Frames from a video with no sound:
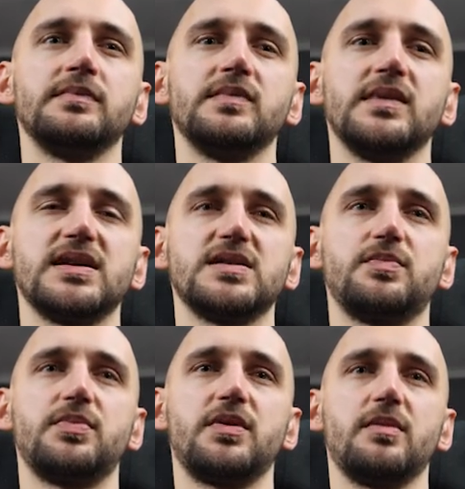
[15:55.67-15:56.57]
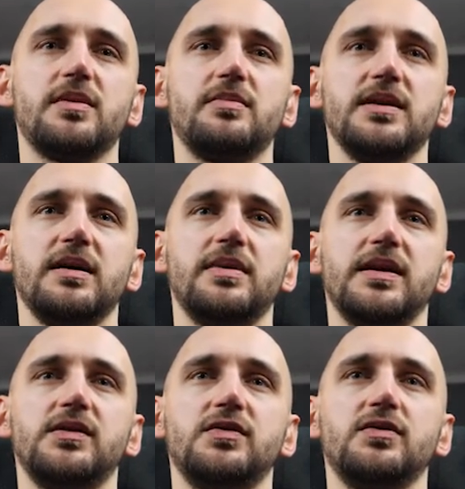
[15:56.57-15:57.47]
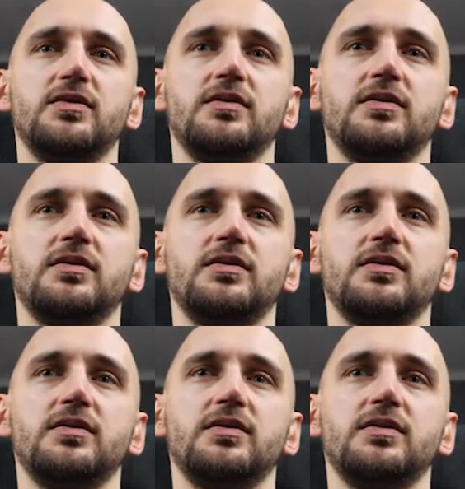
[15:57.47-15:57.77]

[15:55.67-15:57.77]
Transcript: That's probably a bet too.